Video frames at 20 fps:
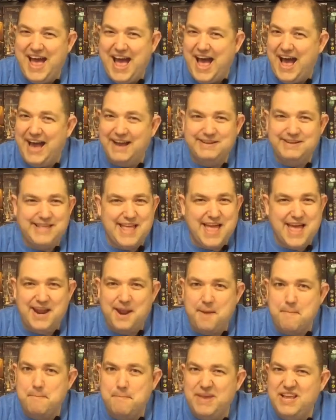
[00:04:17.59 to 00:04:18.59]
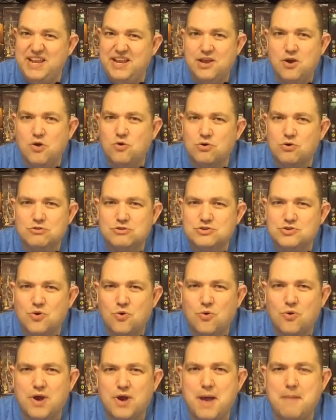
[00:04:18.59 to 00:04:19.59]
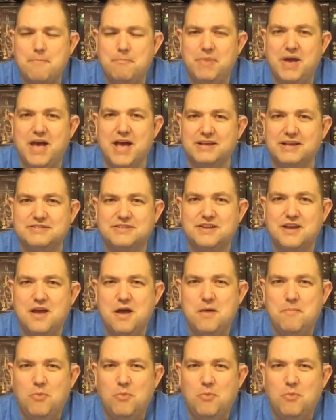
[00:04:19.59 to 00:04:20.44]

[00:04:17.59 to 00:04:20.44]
I had a mediocre score at best.